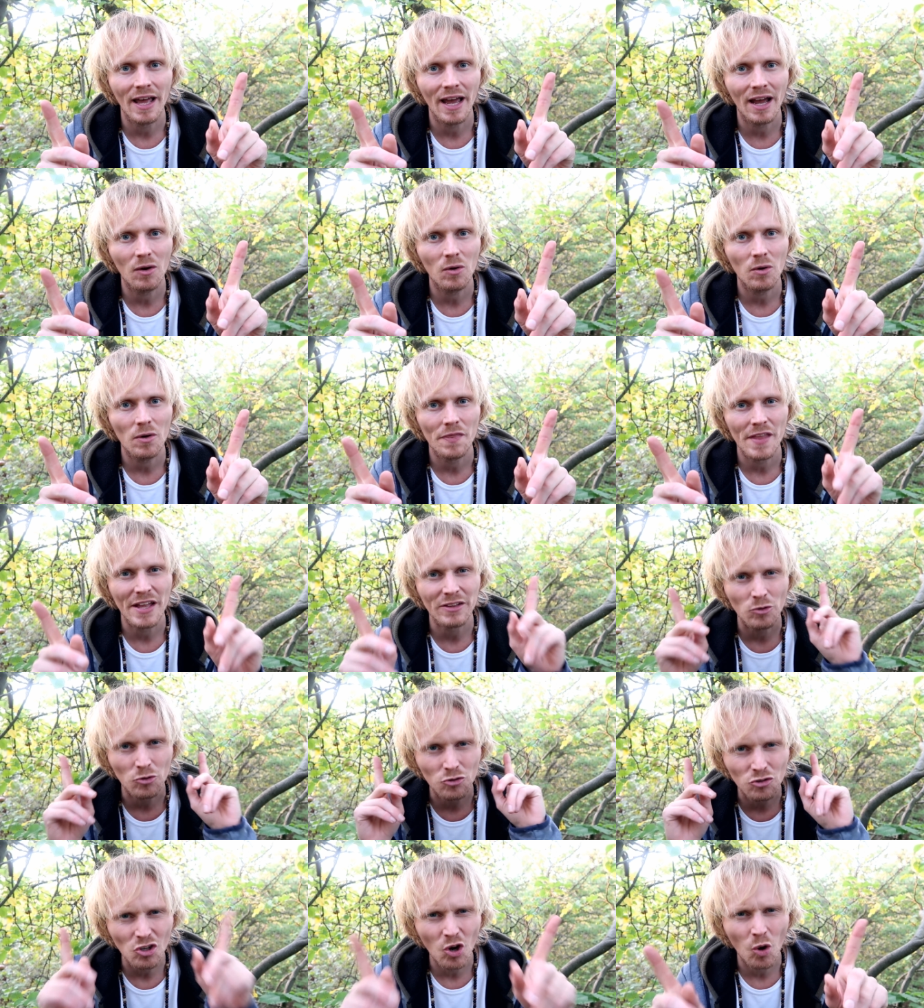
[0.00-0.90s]
now
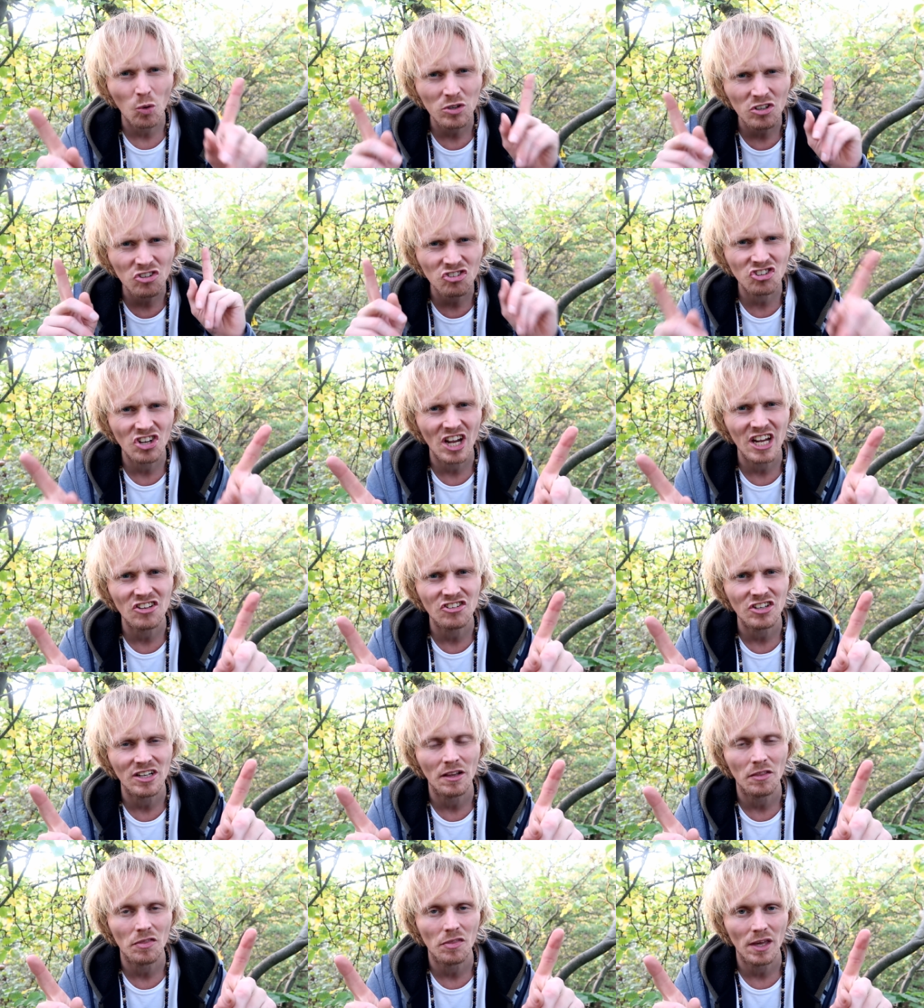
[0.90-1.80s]
that you don't
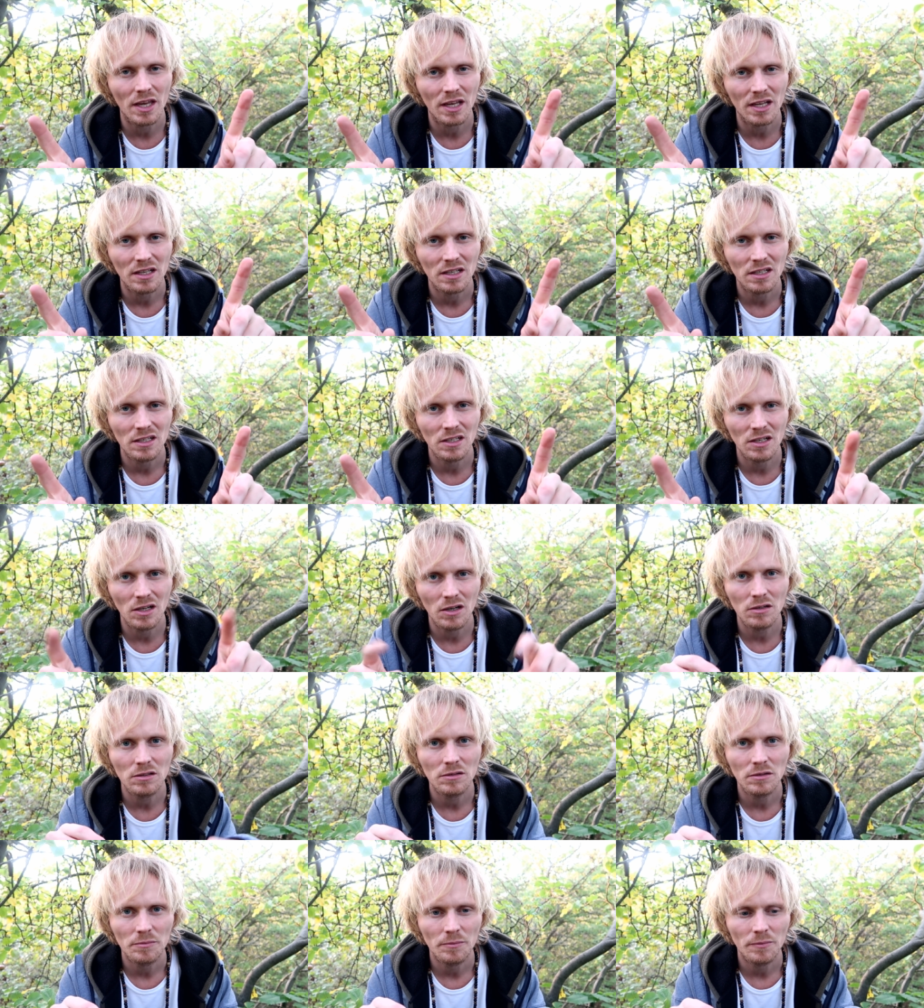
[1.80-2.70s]
change anything, you
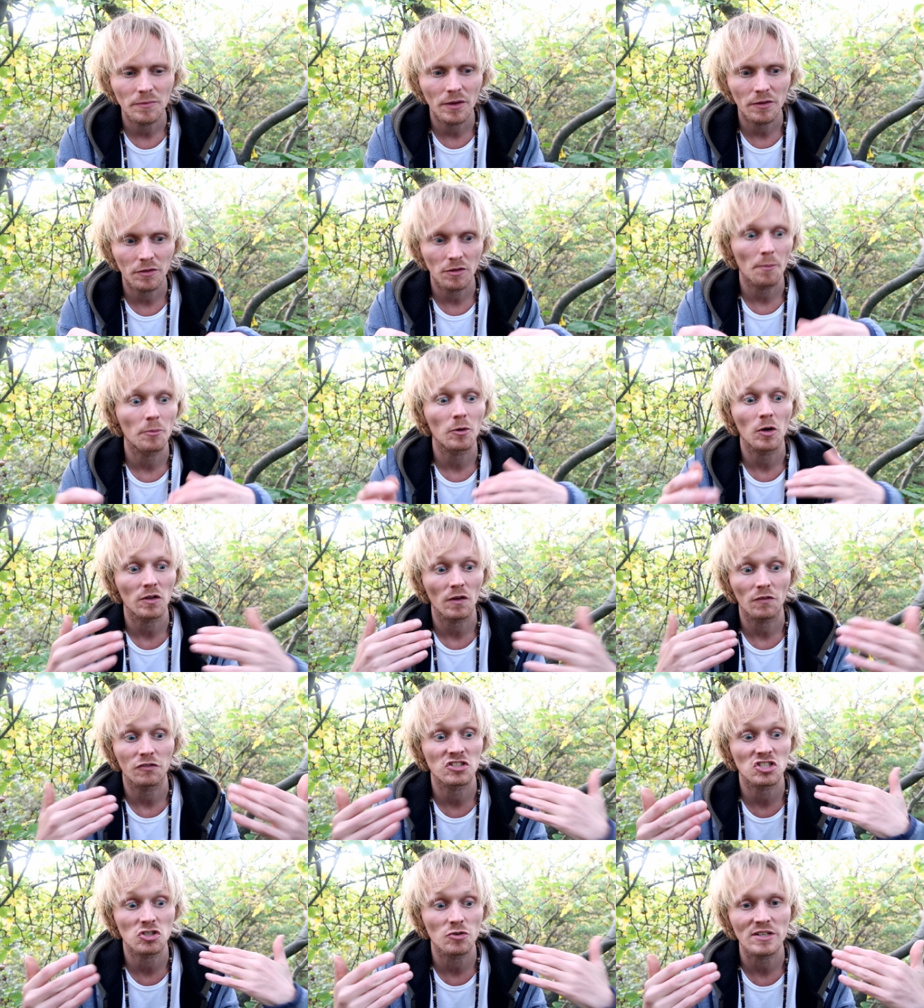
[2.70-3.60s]
know, if you're because
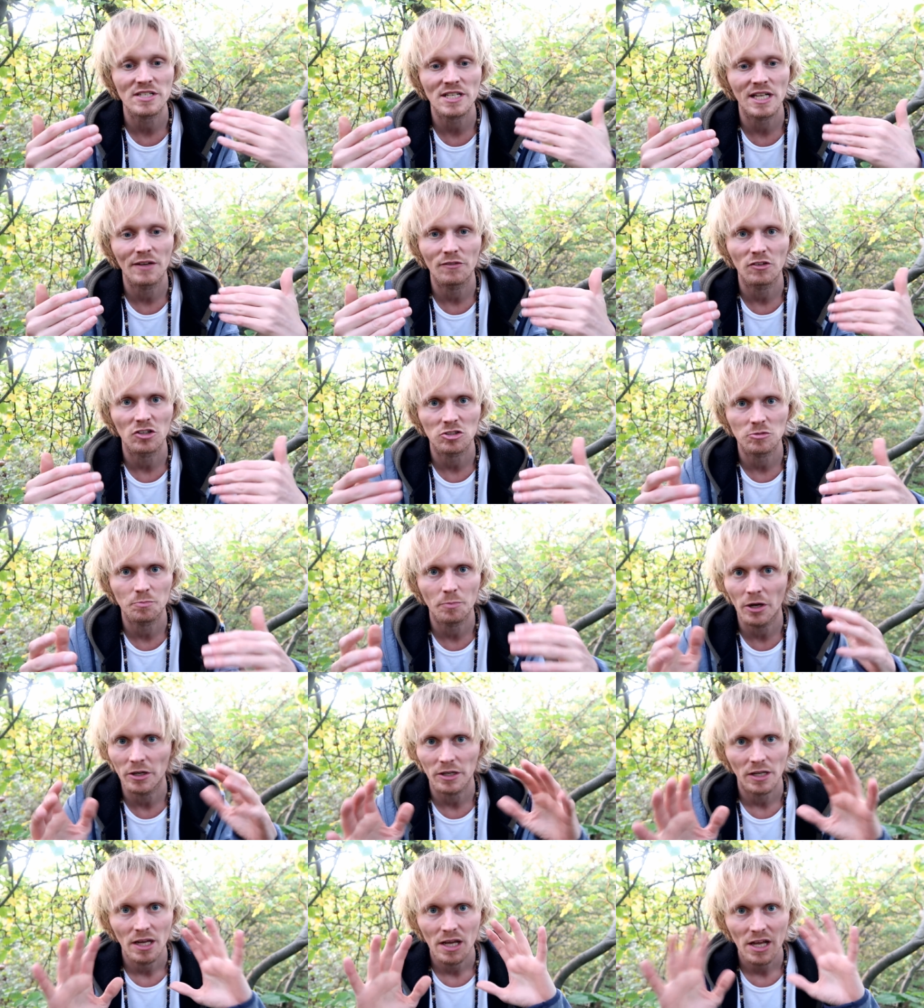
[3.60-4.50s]
of stress levels.
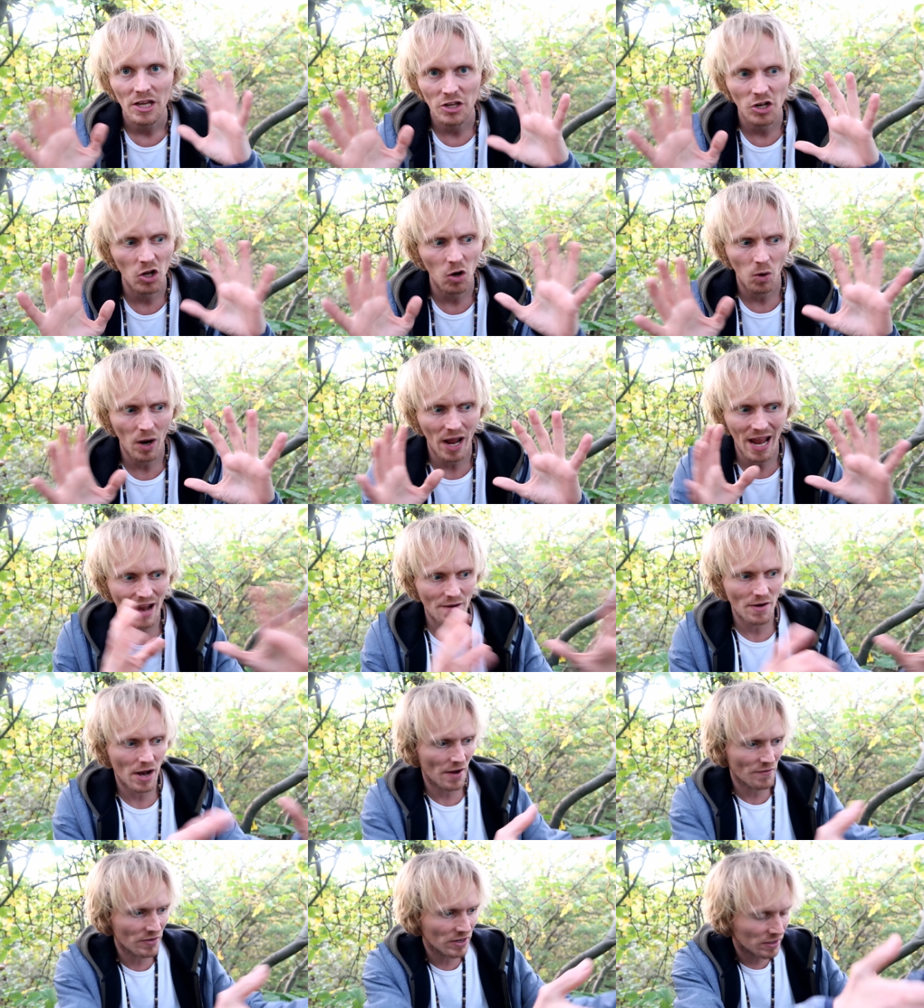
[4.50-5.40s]
But, you know,
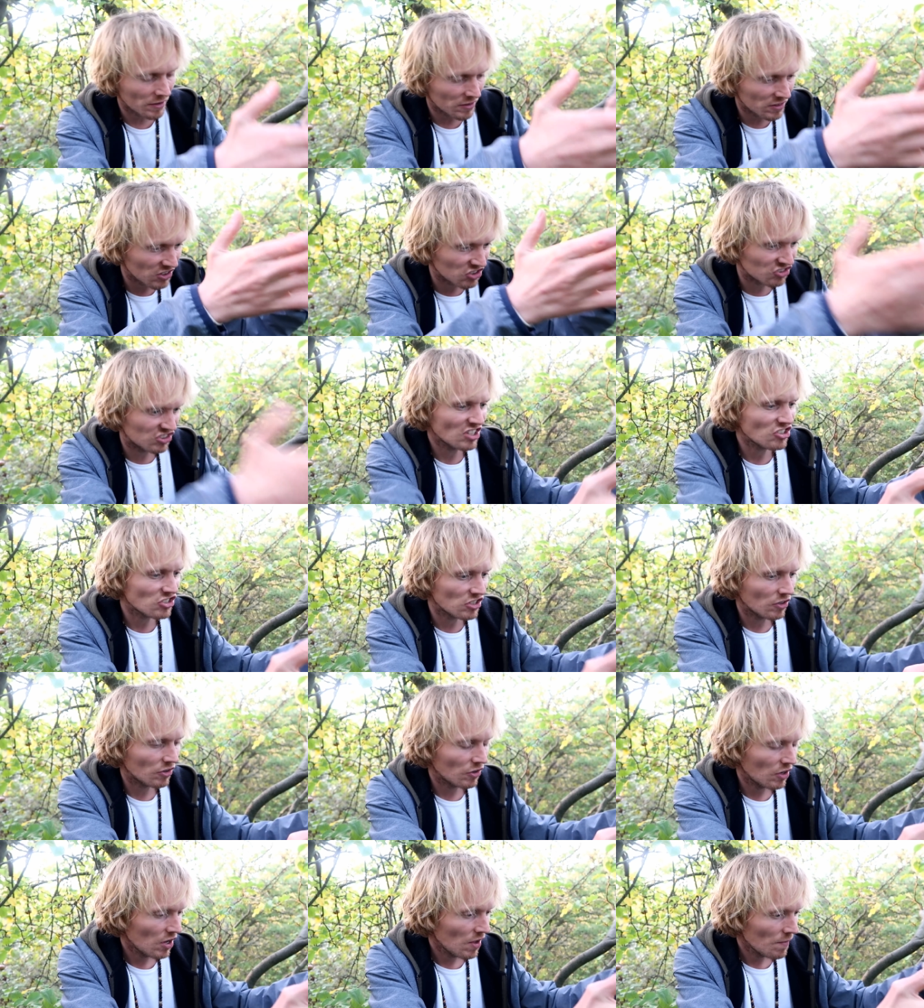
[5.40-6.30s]
every
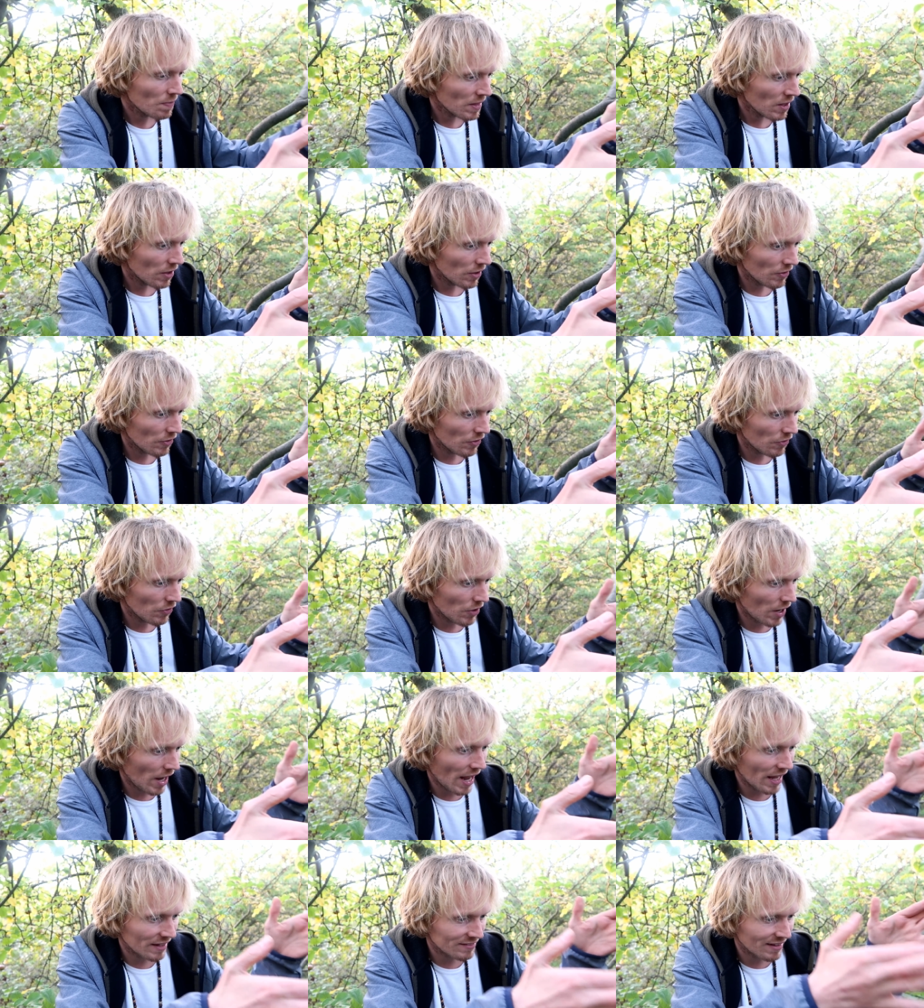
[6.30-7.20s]
decision
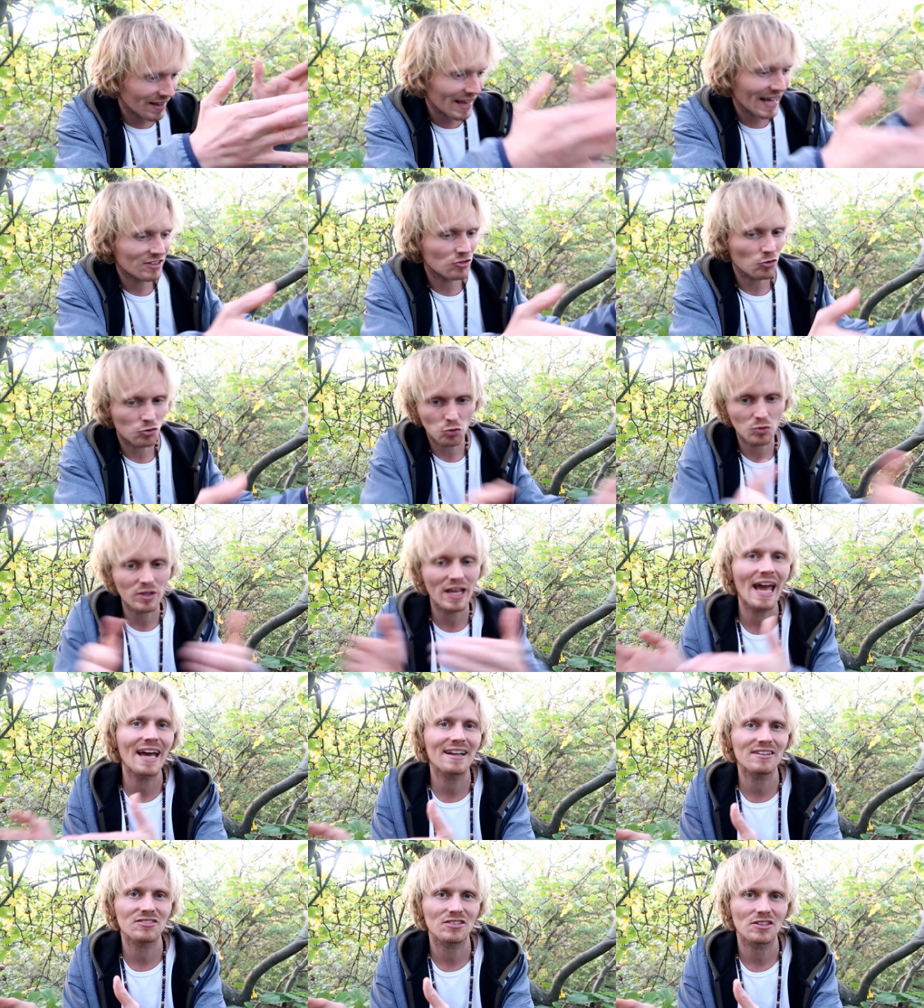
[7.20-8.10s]
has led you to
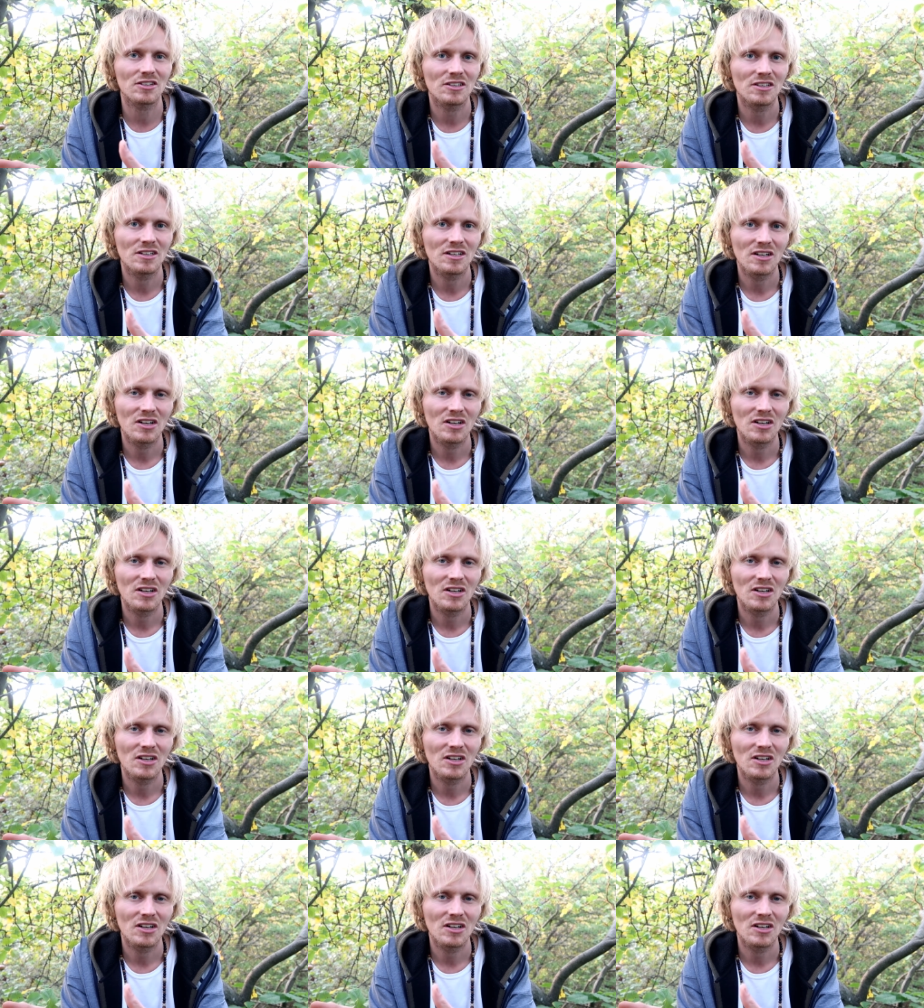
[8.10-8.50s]
cancer.